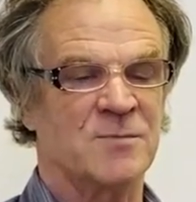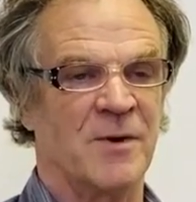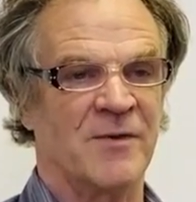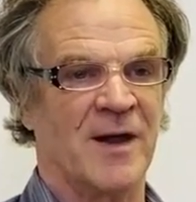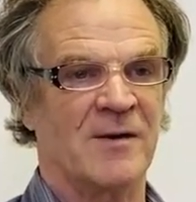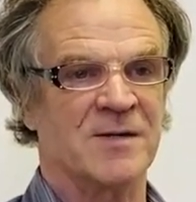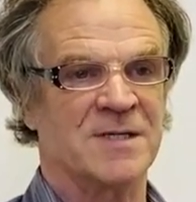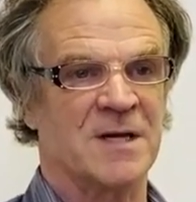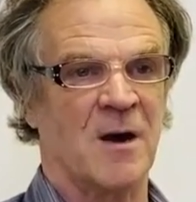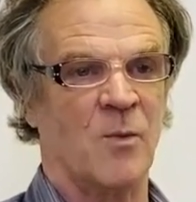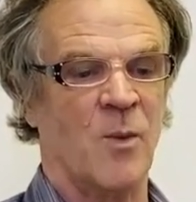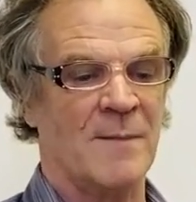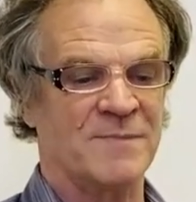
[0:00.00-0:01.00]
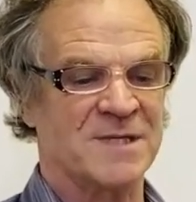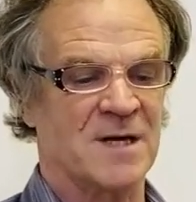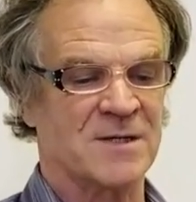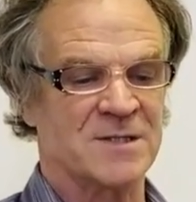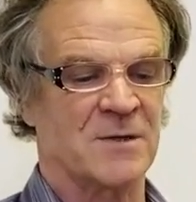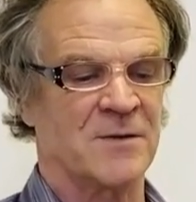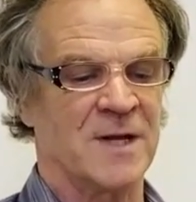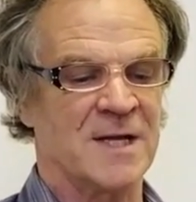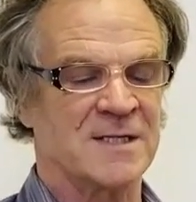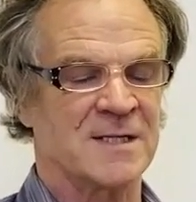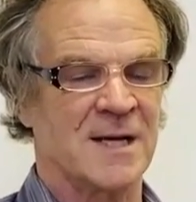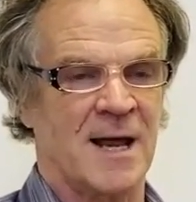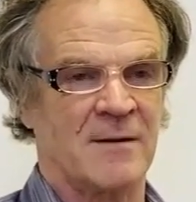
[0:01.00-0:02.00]
but there is a website on the
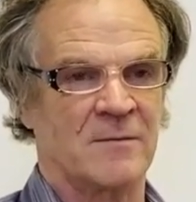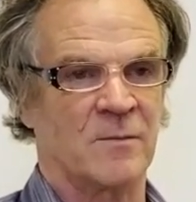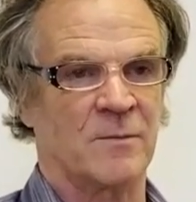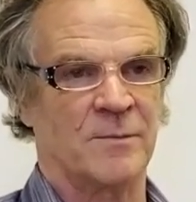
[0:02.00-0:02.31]
internet